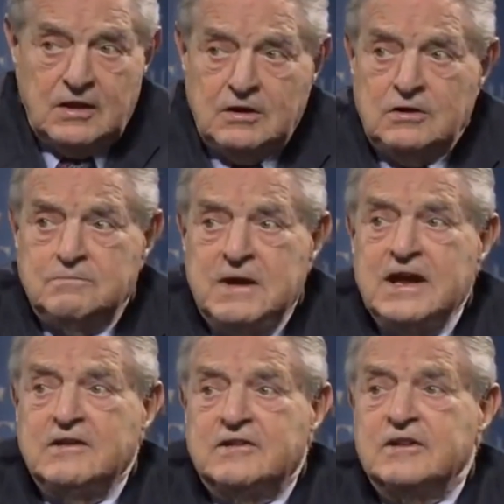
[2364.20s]
The
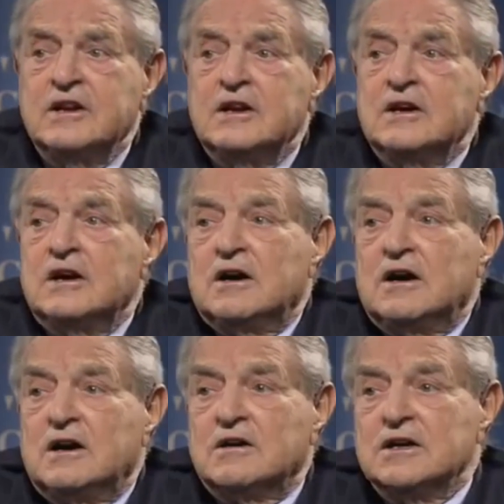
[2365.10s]
banks
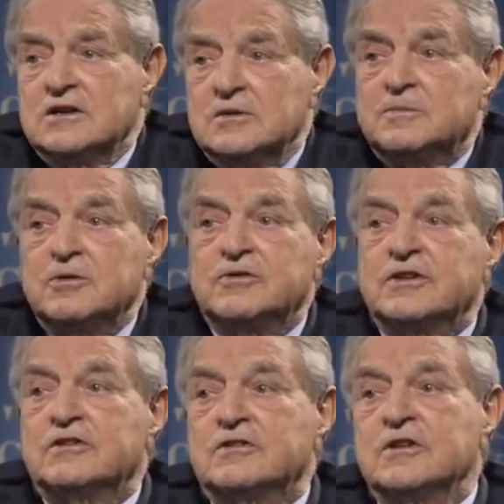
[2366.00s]
are in the
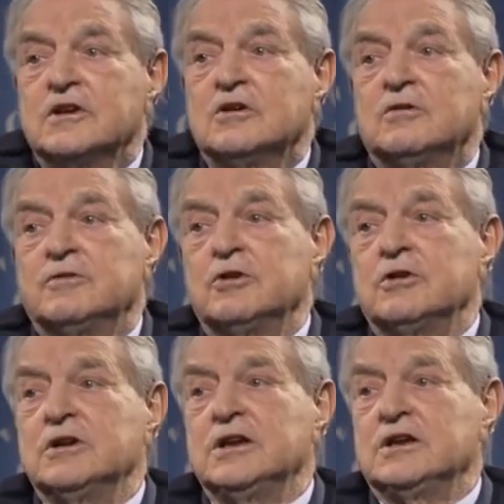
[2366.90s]
process of
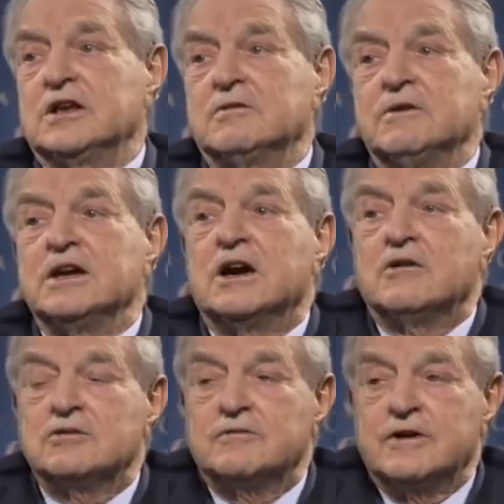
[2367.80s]
earning their way
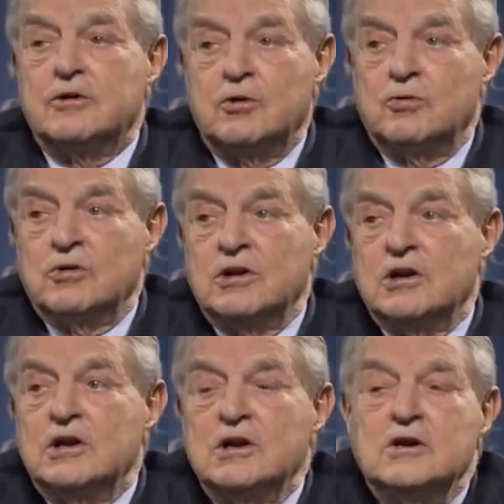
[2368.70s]
out of a hole.
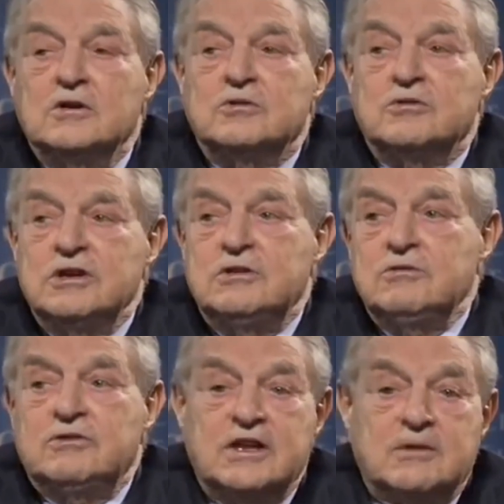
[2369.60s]
To
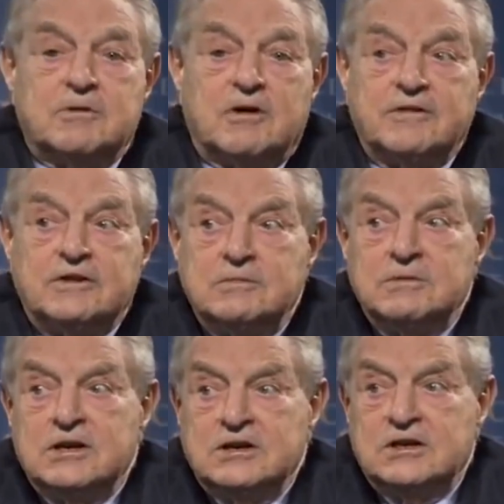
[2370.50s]
reduce their
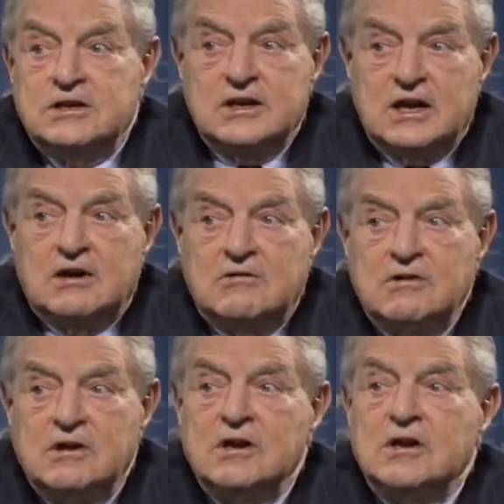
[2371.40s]
profitability
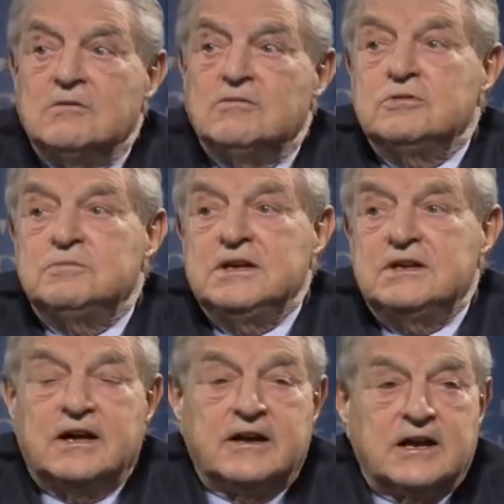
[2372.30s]
now would be
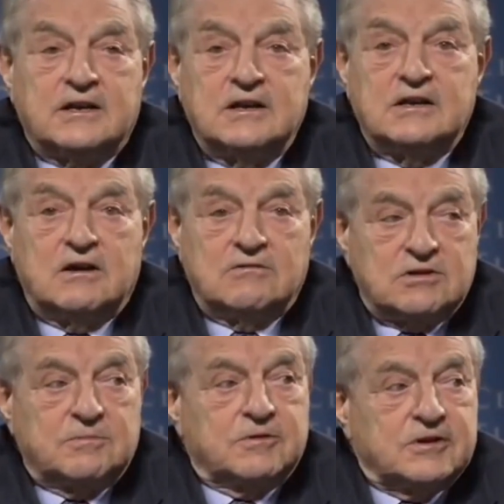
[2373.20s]
directly
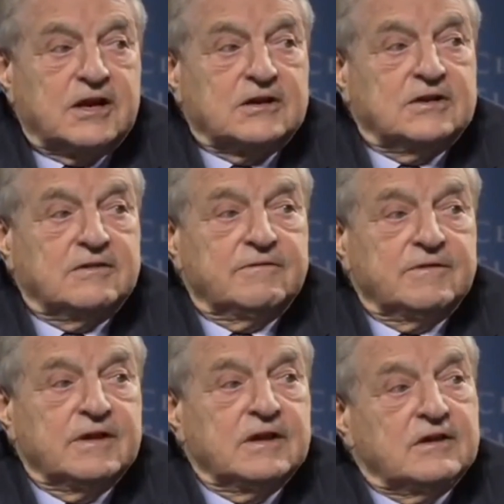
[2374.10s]
counterproductive.
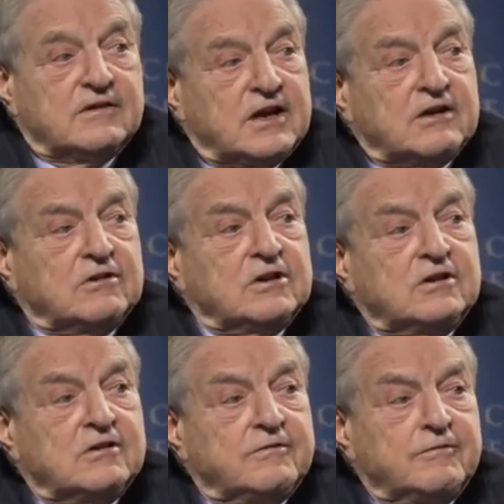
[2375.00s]

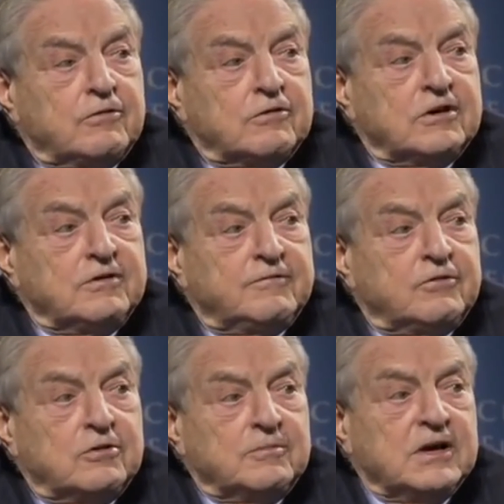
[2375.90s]
Regulatory
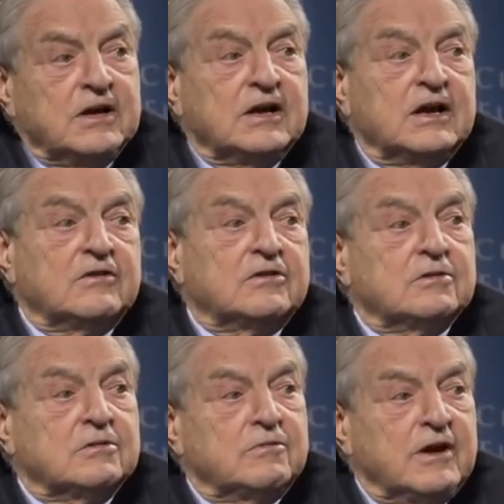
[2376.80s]
reform has
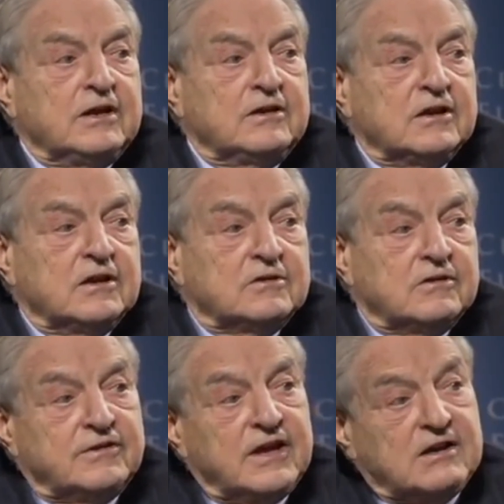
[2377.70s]
to await
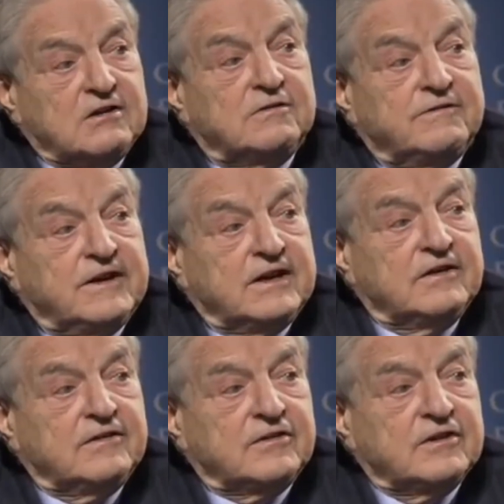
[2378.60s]
the second
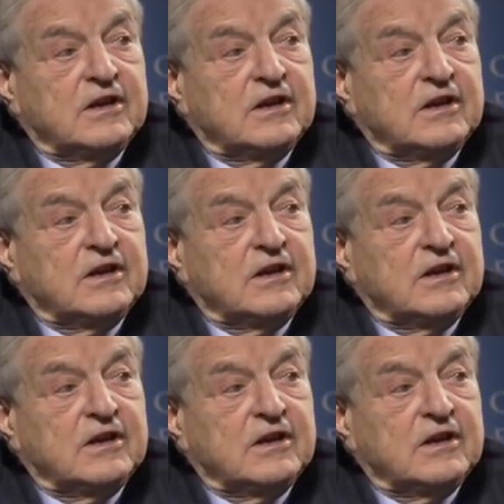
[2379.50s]
phase,